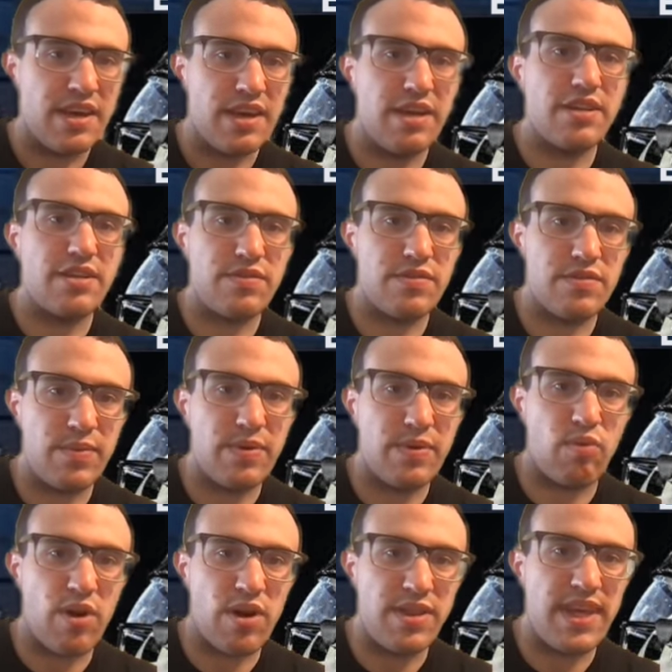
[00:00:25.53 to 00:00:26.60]

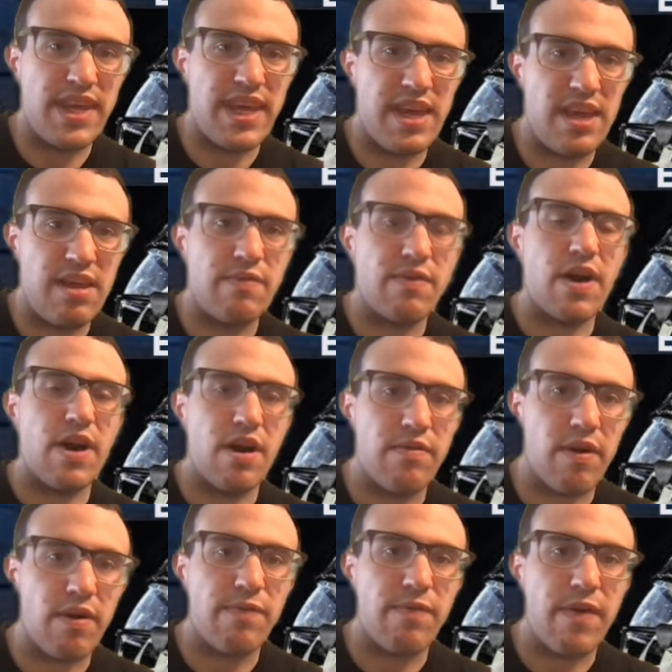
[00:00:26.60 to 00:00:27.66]
we're on the eve of
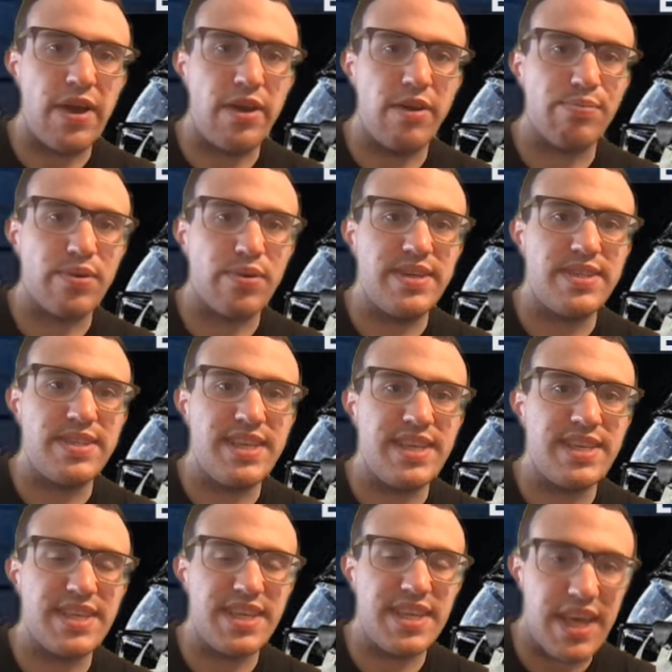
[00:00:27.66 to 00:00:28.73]
our final
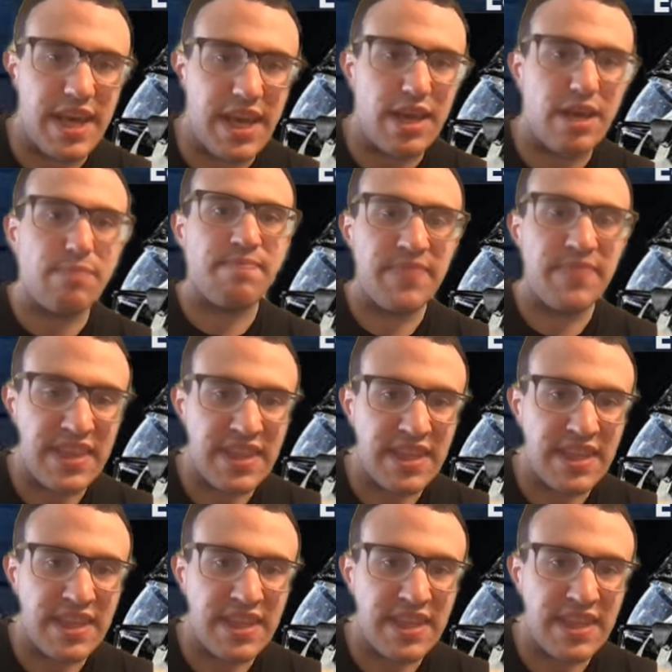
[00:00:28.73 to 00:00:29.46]
preseason game